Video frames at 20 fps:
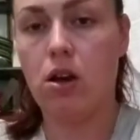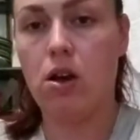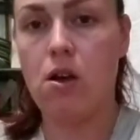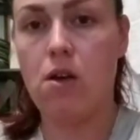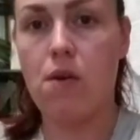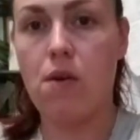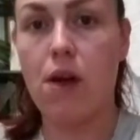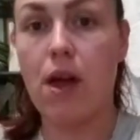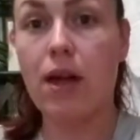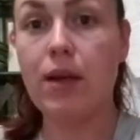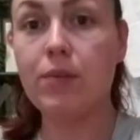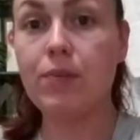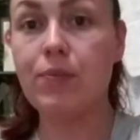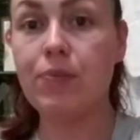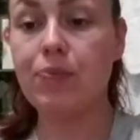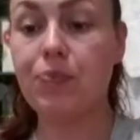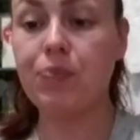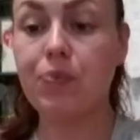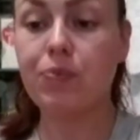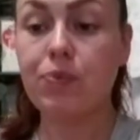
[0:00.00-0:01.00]
All right,
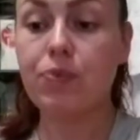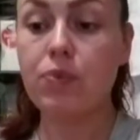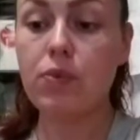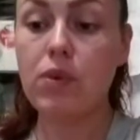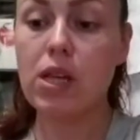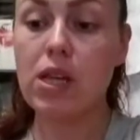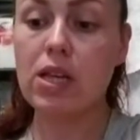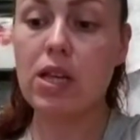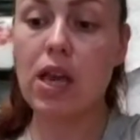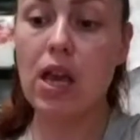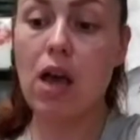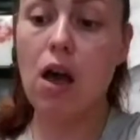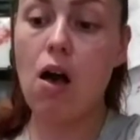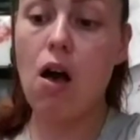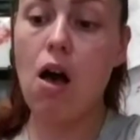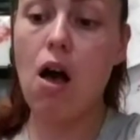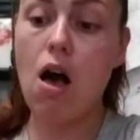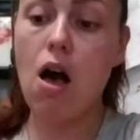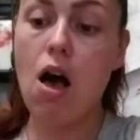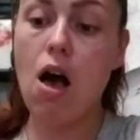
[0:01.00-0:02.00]
and get
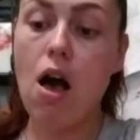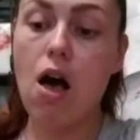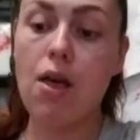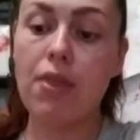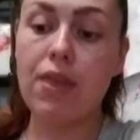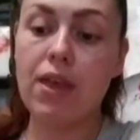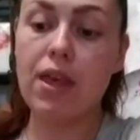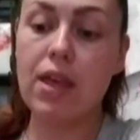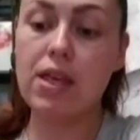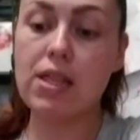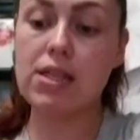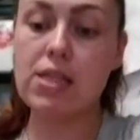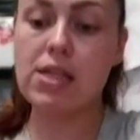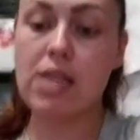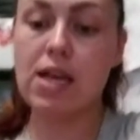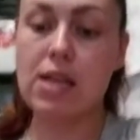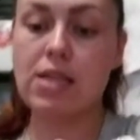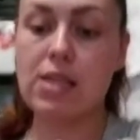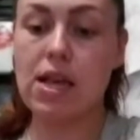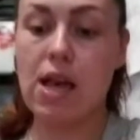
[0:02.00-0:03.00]
all the
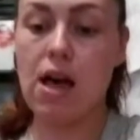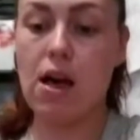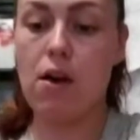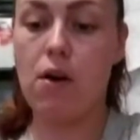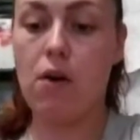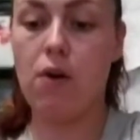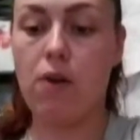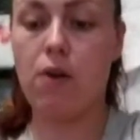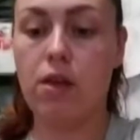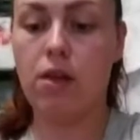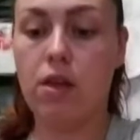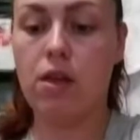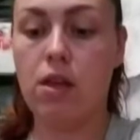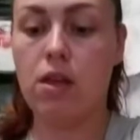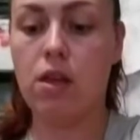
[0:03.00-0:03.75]
insides out.